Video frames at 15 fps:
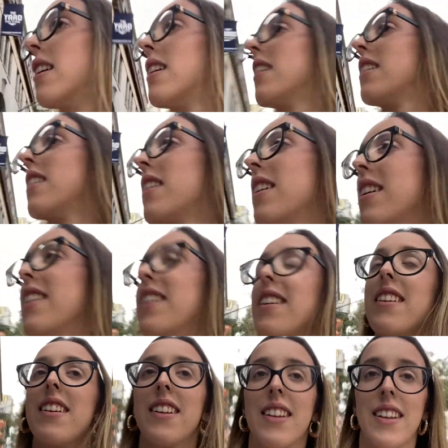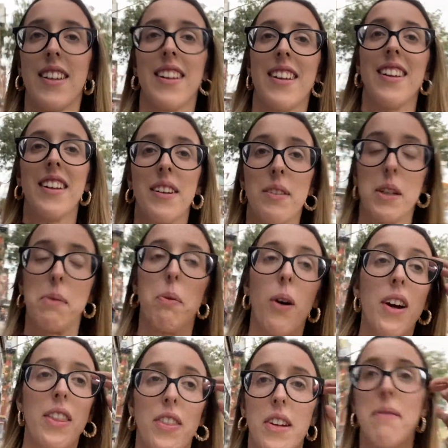0.3 miles. We're
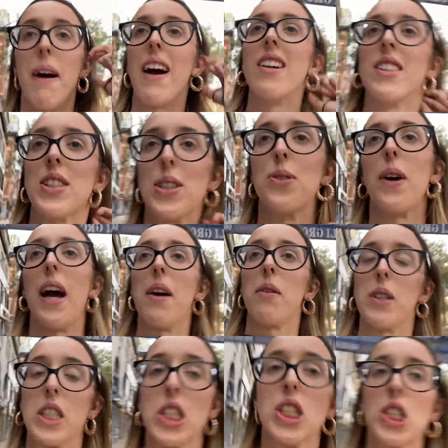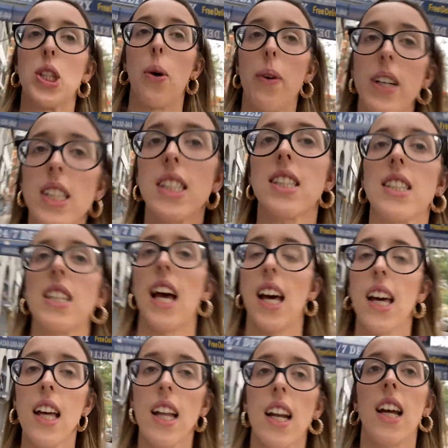0.3 miles away. We're so excited.